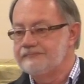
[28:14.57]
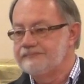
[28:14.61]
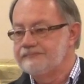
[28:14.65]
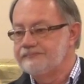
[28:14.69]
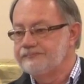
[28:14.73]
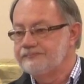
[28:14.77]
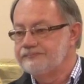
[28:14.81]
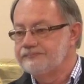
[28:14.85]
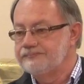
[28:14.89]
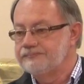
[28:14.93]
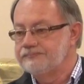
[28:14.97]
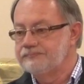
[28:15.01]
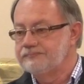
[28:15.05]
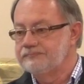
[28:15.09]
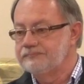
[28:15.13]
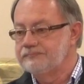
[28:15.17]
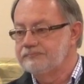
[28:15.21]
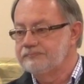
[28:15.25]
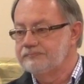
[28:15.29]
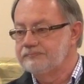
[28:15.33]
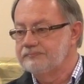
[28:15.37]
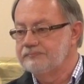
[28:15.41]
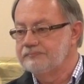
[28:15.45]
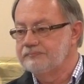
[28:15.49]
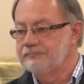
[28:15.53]

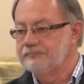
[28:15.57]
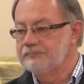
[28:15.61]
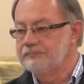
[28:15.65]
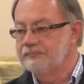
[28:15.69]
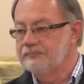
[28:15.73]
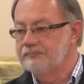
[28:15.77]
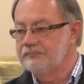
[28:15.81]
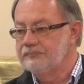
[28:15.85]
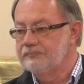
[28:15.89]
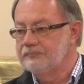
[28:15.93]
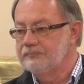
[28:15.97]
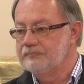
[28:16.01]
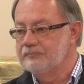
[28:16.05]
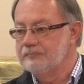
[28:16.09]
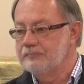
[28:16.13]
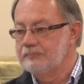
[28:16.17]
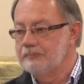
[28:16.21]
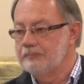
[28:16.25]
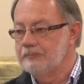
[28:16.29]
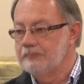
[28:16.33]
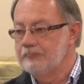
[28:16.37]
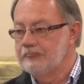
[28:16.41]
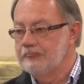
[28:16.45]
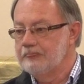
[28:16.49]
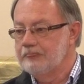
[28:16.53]

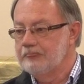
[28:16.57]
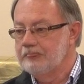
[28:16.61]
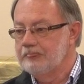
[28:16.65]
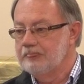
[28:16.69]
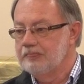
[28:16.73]
[no speech]